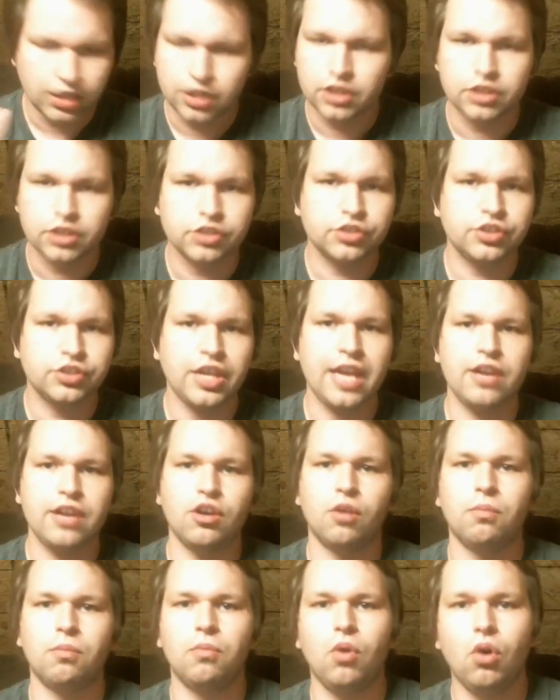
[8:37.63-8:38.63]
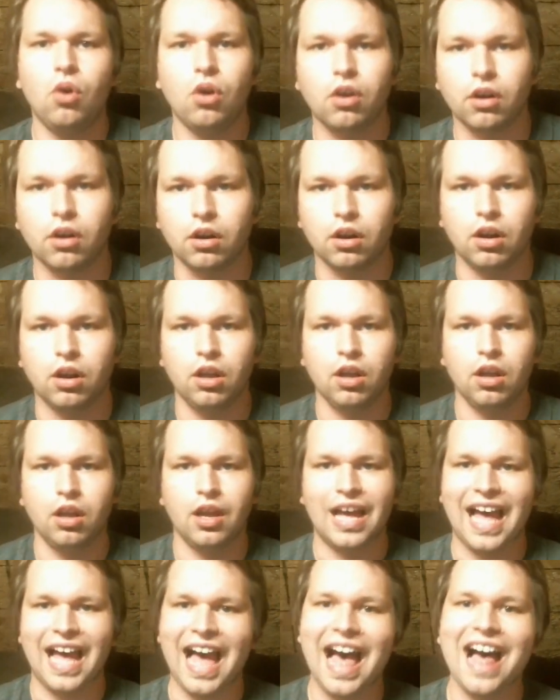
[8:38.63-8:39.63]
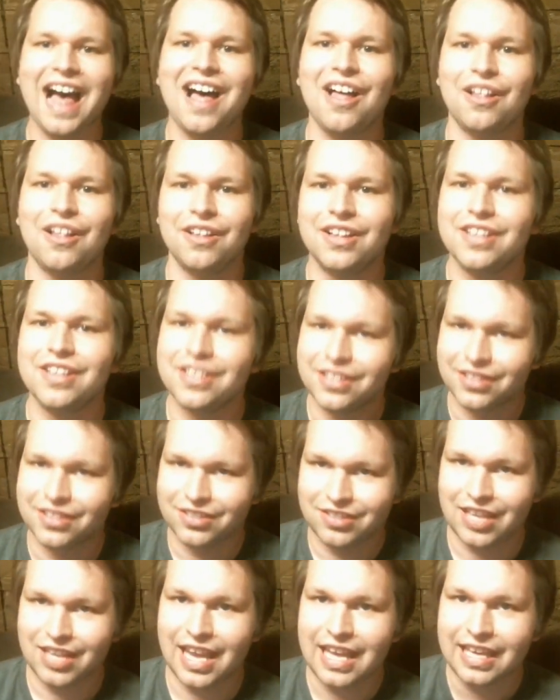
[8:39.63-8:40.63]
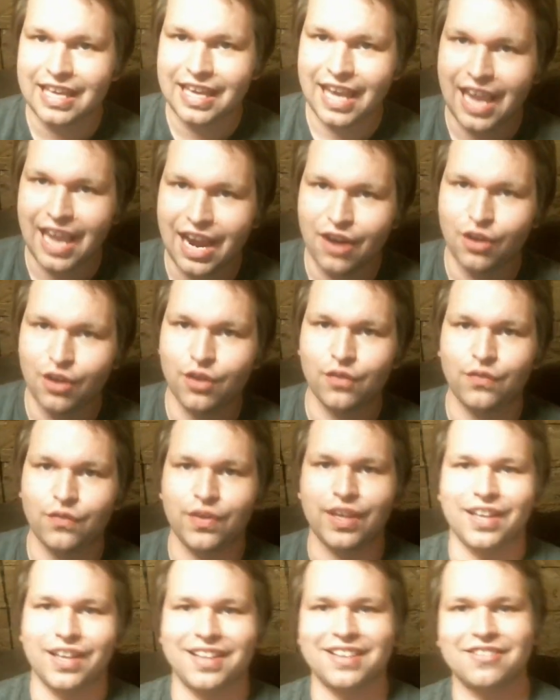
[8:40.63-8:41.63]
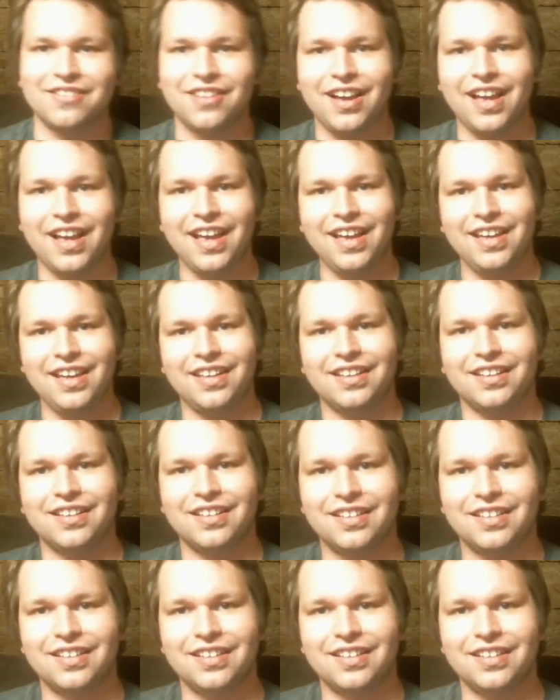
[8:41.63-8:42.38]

say no more. I'll take care of it, right?